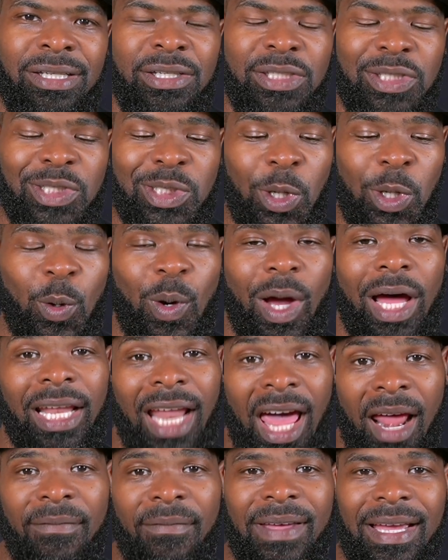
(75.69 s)
So a
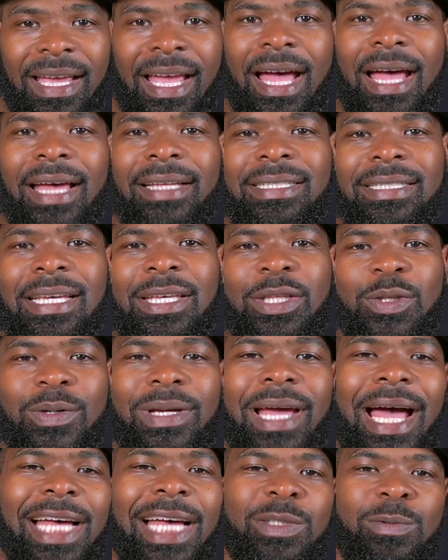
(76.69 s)
lot of the content you
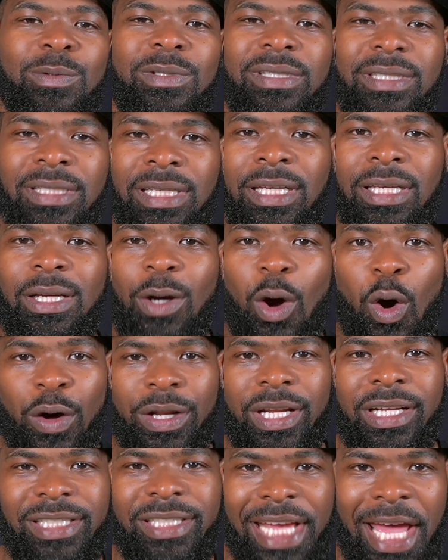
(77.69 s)
guys will see on
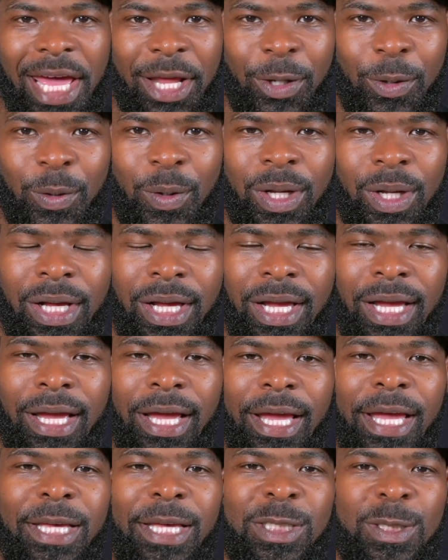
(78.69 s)
the channel
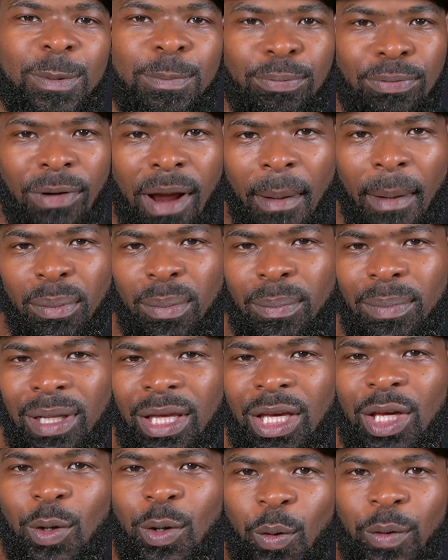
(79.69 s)
is probably
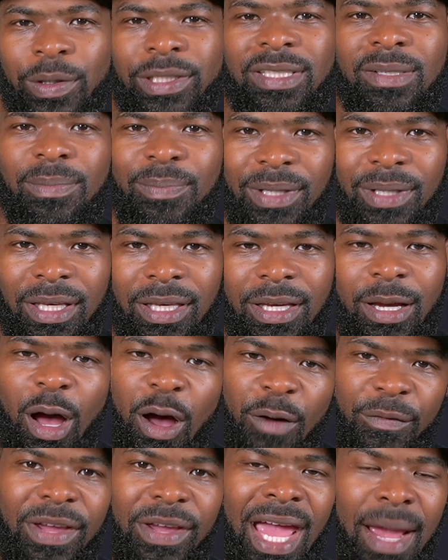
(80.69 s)
going to be
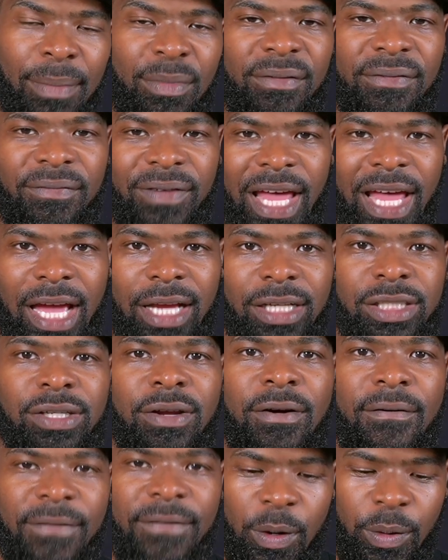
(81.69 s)
off-camera flash
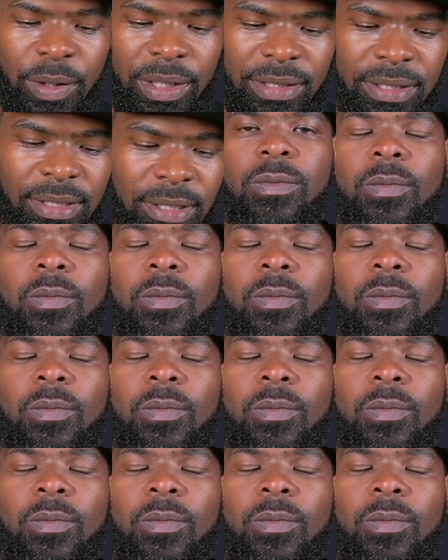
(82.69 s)
focused.